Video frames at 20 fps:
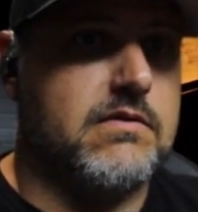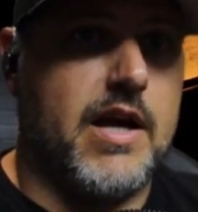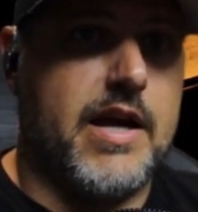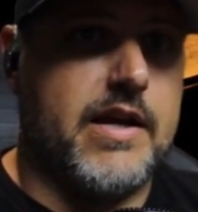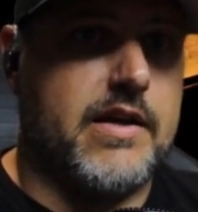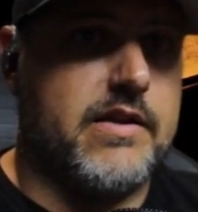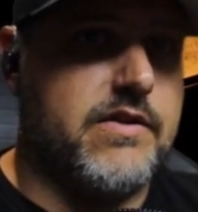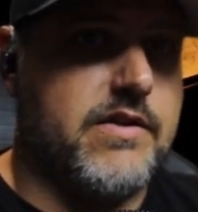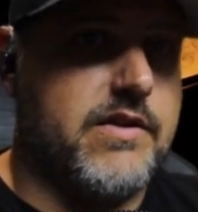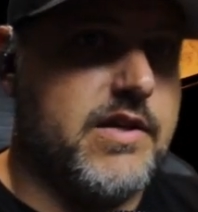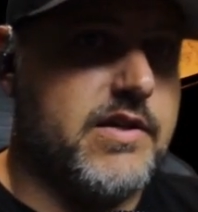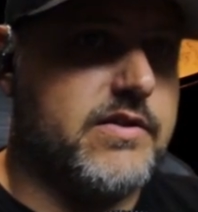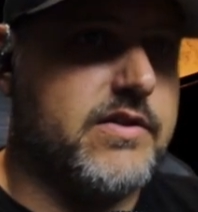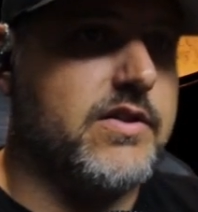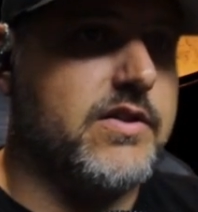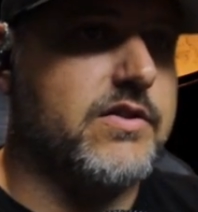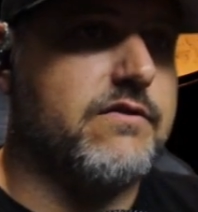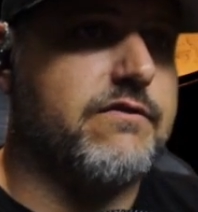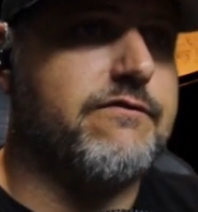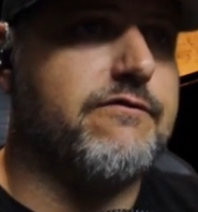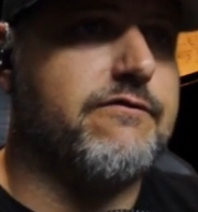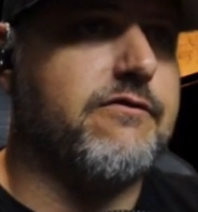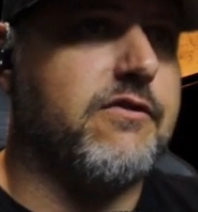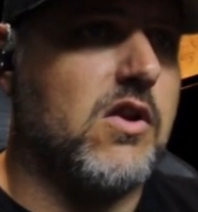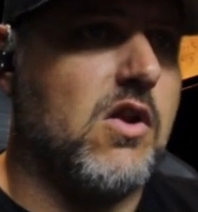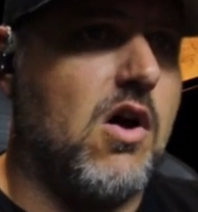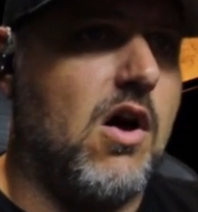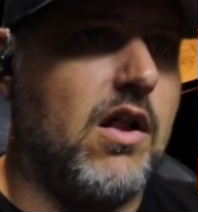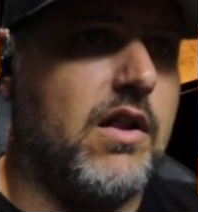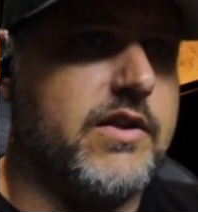Like, this is
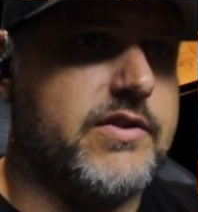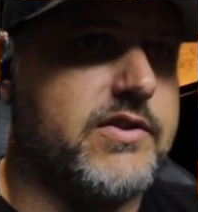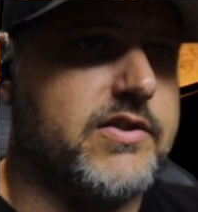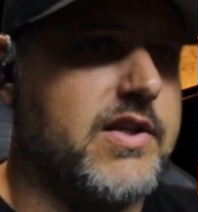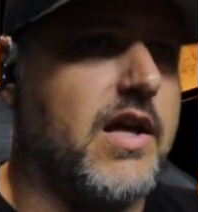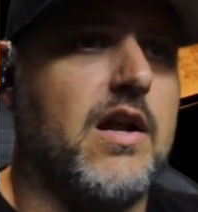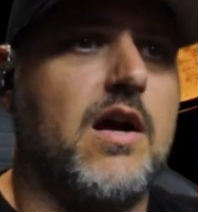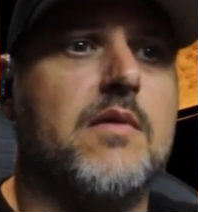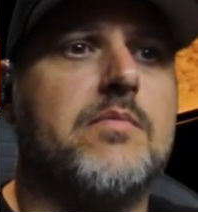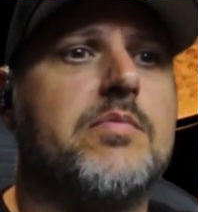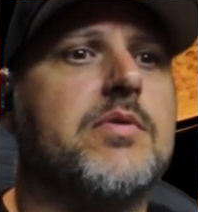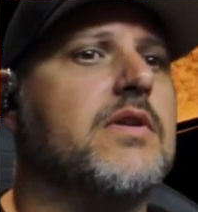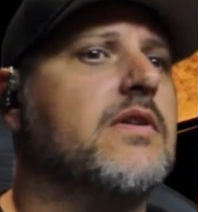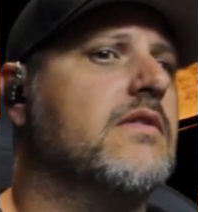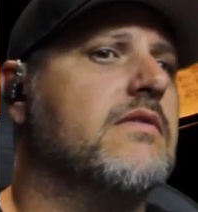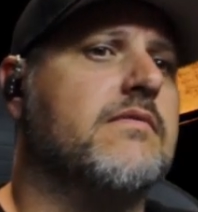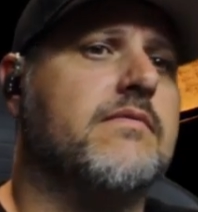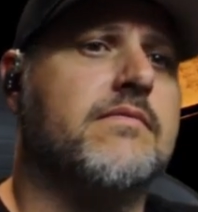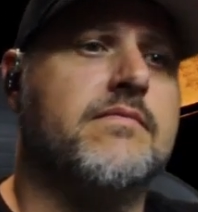flawless setup.